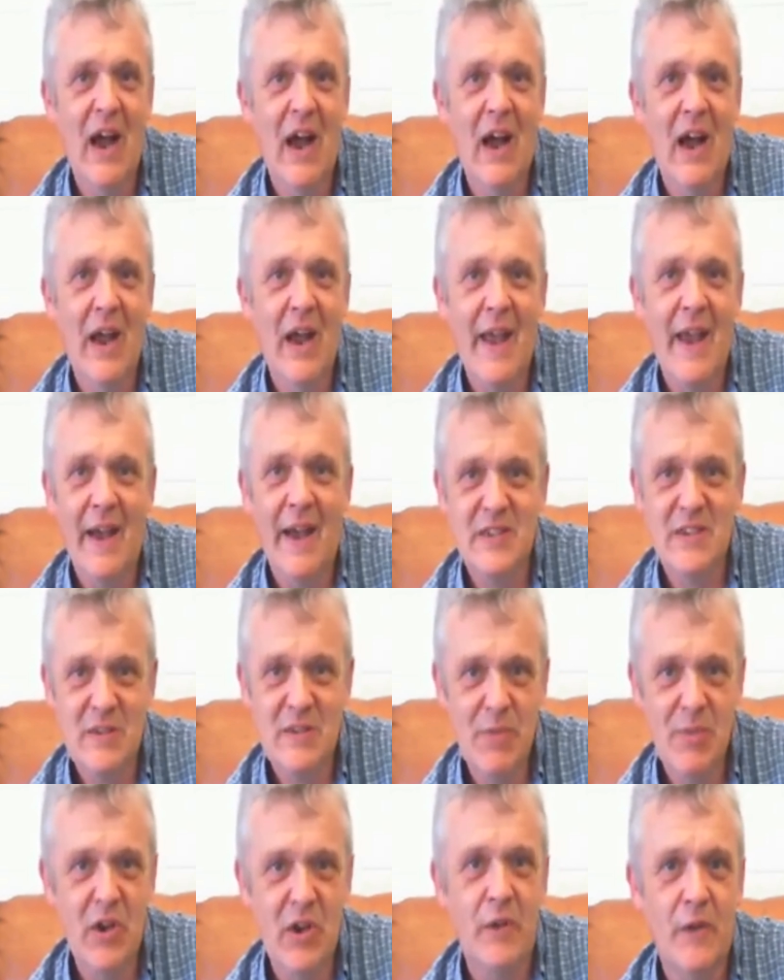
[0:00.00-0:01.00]
It has
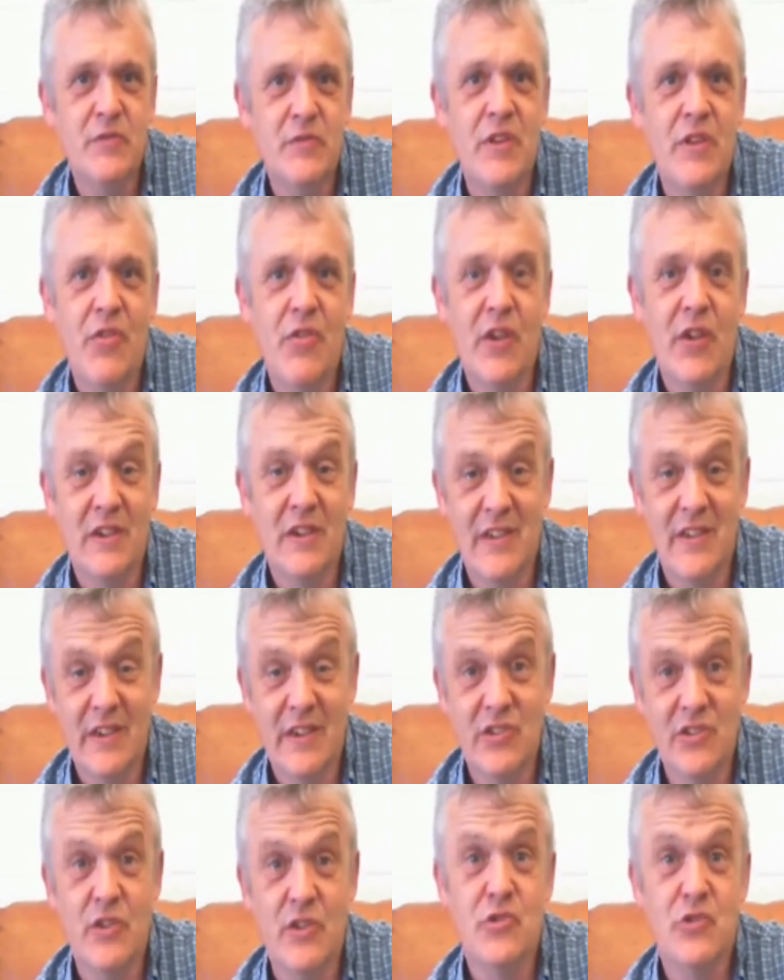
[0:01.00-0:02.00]
spin-offs in things like
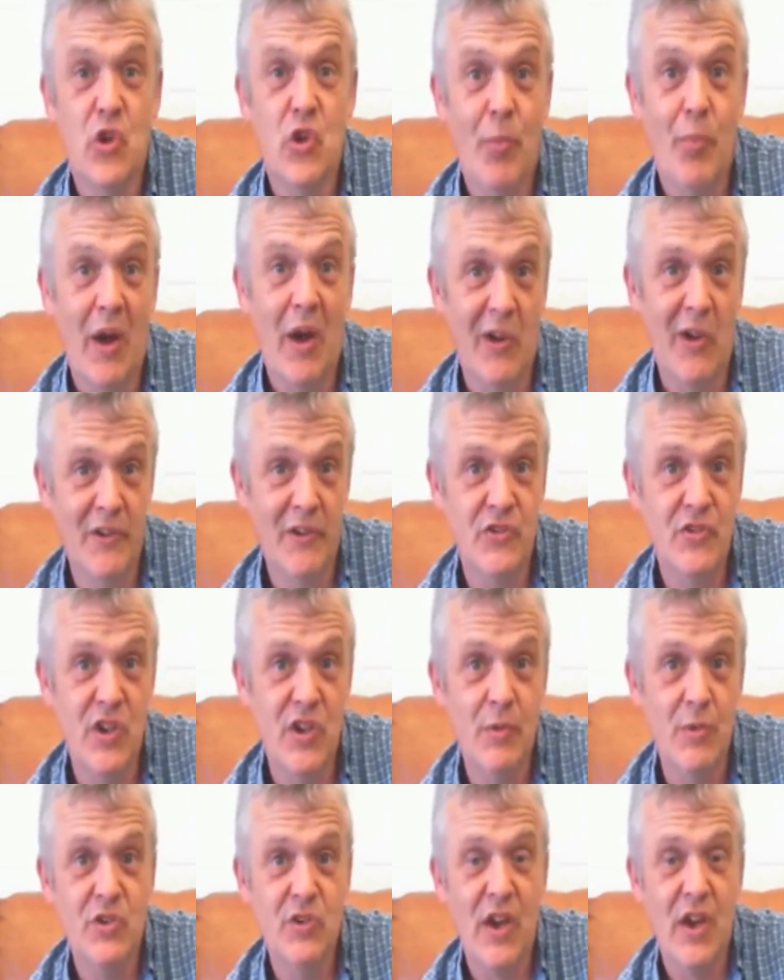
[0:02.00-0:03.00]

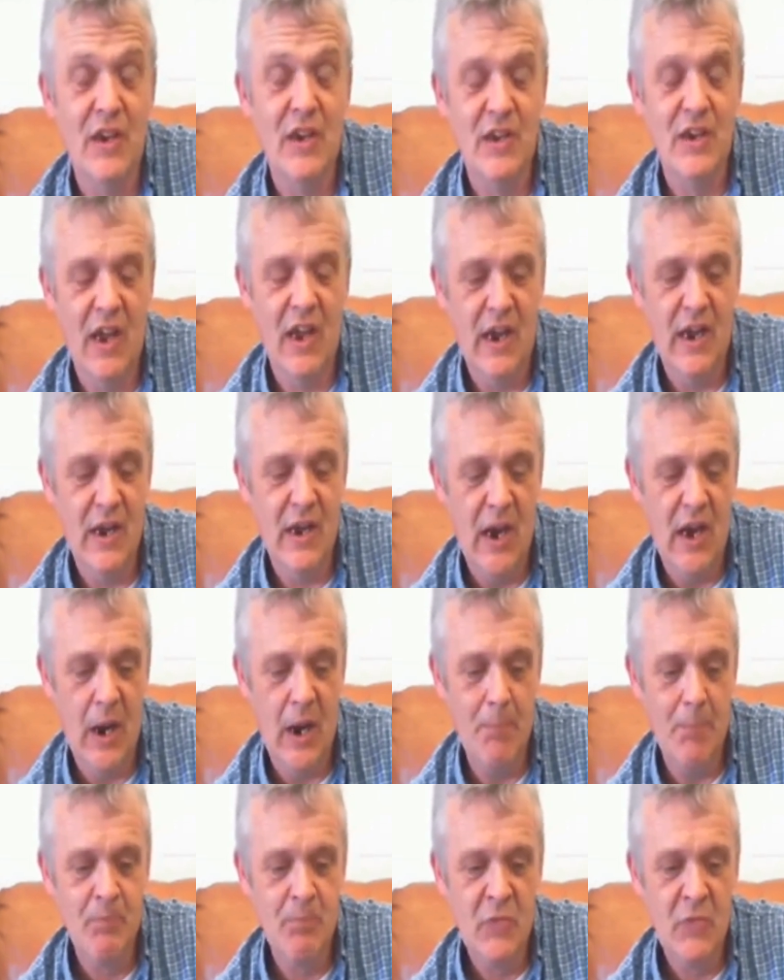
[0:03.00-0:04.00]
sociobiology, which had
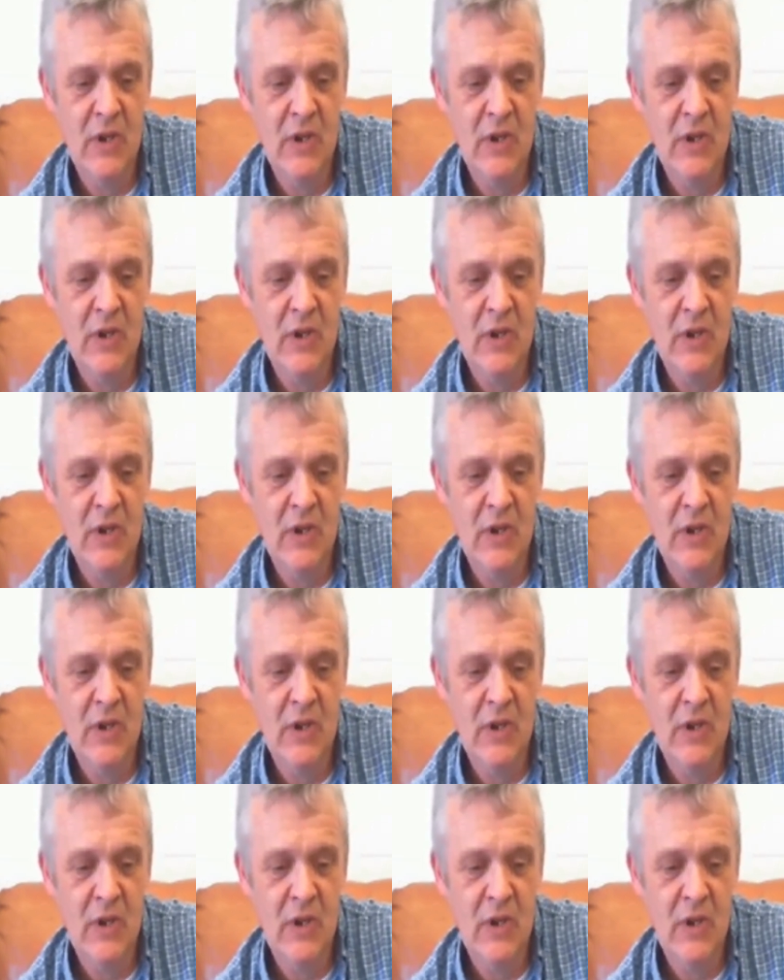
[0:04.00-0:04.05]
a